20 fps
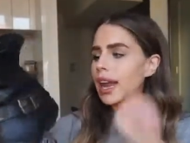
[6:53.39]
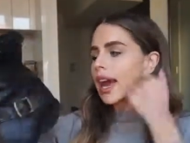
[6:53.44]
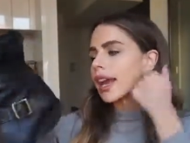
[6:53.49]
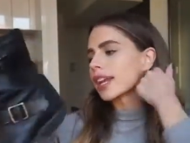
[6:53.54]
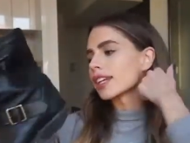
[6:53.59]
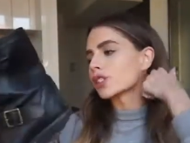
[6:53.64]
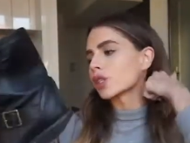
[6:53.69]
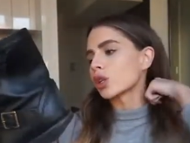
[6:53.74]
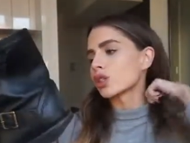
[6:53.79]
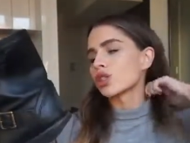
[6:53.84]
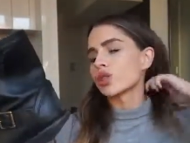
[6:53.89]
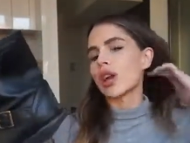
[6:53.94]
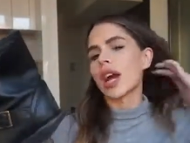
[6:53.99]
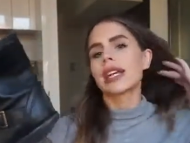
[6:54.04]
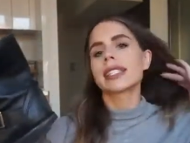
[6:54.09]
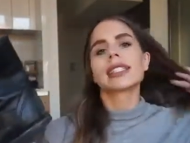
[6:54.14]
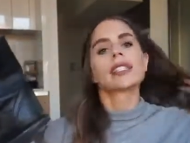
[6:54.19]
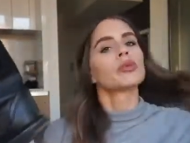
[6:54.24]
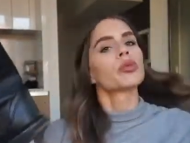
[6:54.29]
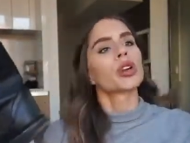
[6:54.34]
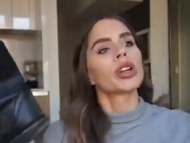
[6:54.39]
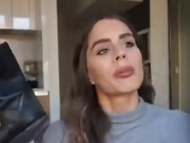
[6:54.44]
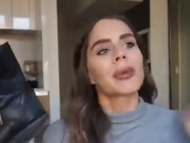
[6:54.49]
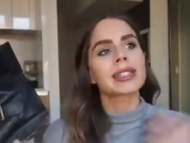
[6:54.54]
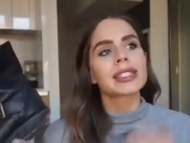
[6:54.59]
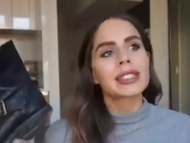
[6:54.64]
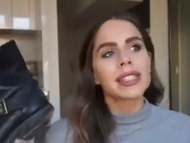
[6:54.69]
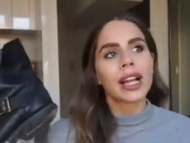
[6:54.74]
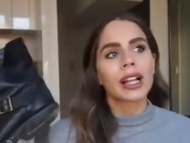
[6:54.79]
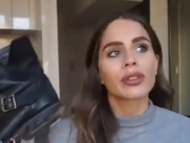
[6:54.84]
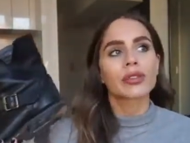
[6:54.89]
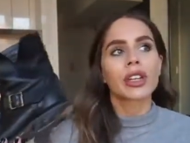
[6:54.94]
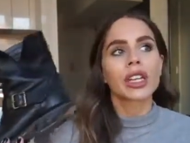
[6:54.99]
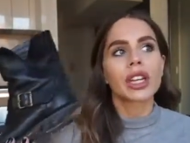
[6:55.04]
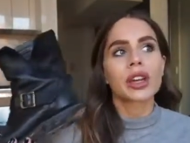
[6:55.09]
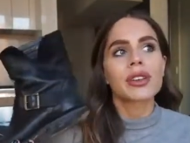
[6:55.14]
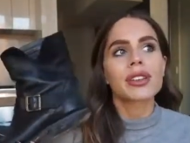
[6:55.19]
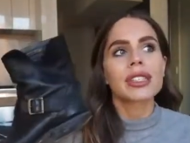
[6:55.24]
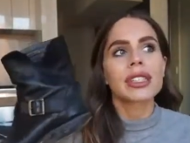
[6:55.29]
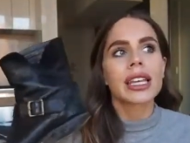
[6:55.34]
And I told you guys in one of my style
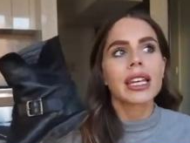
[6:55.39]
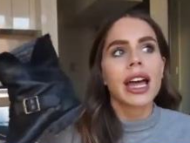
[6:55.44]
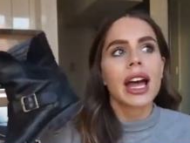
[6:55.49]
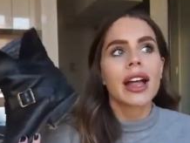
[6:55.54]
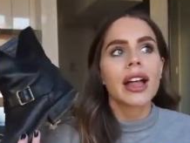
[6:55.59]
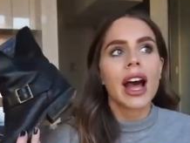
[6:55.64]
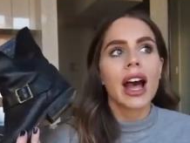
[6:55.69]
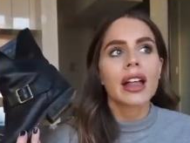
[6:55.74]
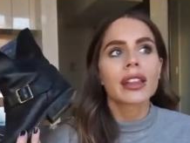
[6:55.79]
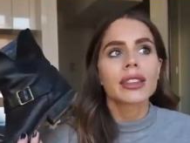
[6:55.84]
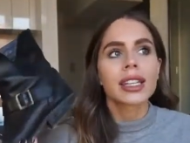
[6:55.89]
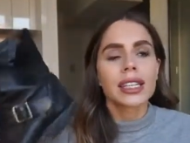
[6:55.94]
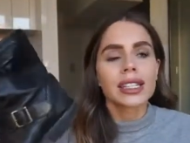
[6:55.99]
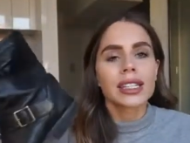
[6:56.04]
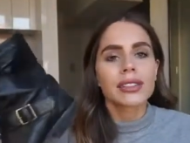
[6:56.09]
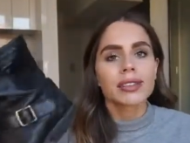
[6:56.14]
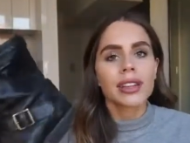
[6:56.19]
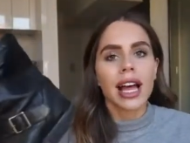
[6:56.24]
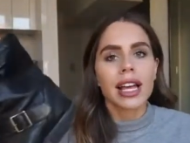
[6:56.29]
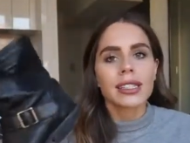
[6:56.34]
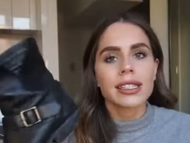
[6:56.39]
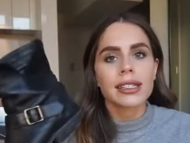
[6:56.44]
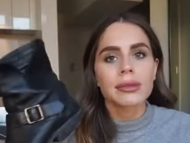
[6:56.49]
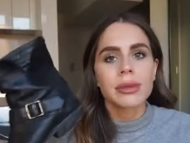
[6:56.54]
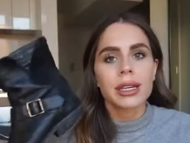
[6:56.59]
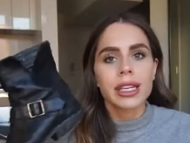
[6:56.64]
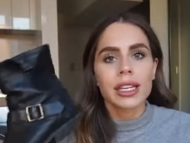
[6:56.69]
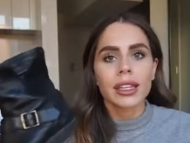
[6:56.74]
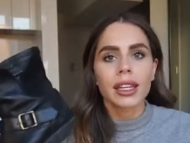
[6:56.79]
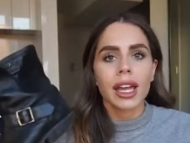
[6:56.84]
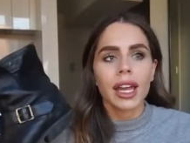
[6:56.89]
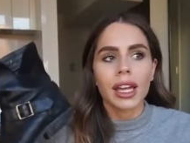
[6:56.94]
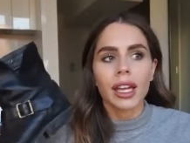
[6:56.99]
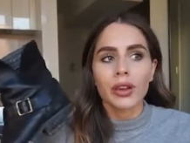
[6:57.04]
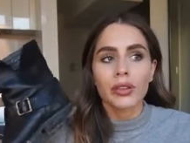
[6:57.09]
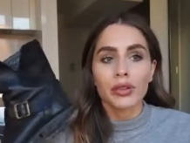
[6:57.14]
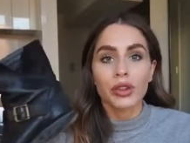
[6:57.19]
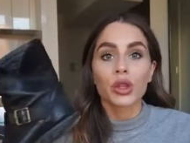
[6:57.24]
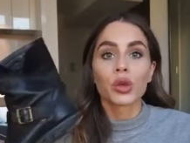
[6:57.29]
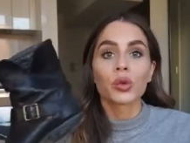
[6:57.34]
videos that these have lasted me like
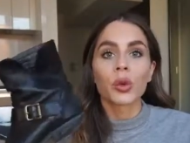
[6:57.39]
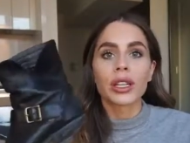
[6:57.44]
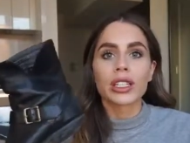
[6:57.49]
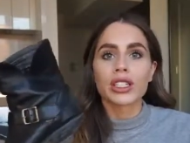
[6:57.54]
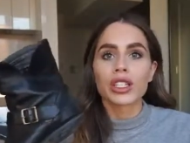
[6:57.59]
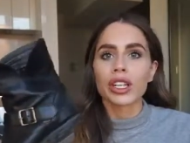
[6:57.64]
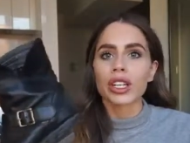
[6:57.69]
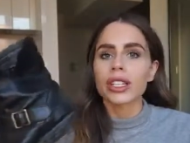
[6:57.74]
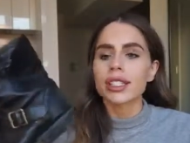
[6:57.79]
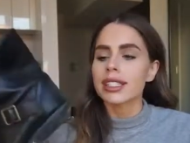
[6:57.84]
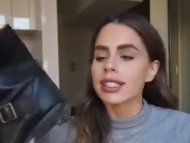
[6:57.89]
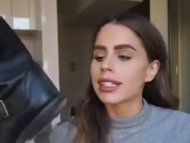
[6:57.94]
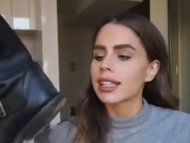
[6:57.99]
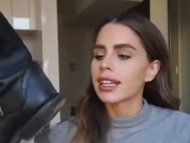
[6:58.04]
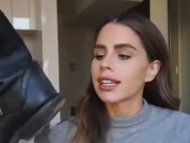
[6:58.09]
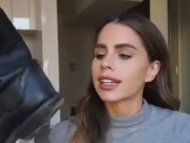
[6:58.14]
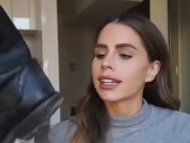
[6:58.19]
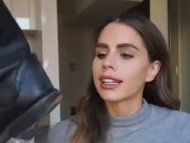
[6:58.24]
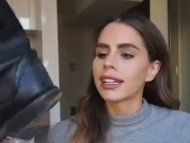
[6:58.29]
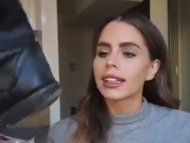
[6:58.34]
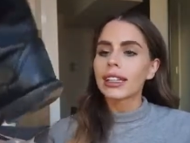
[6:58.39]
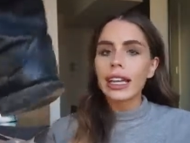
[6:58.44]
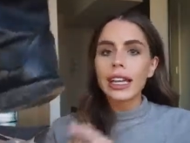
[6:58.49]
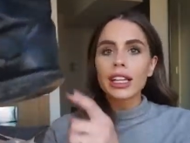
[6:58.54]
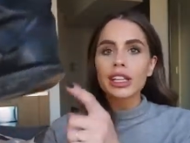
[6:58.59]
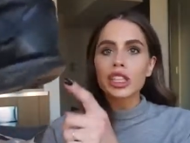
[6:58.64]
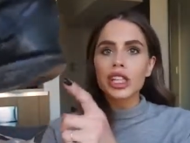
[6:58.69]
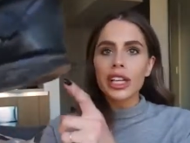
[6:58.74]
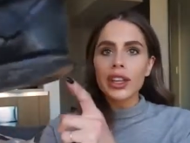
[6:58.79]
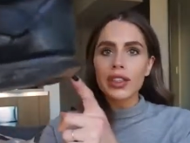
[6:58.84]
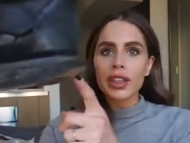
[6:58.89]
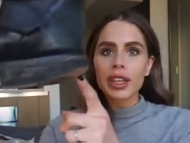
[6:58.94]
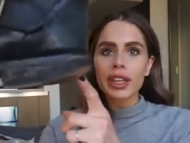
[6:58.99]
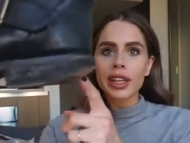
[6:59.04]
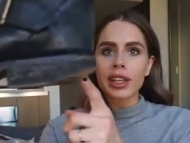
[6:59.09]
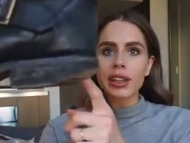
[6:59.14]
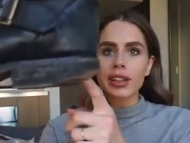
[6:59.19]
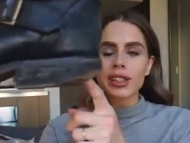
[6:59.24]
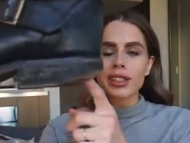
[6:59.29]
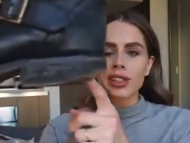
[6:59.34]
a few winters. Like look at the
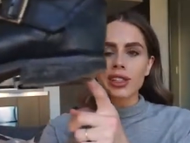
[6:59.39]
heel,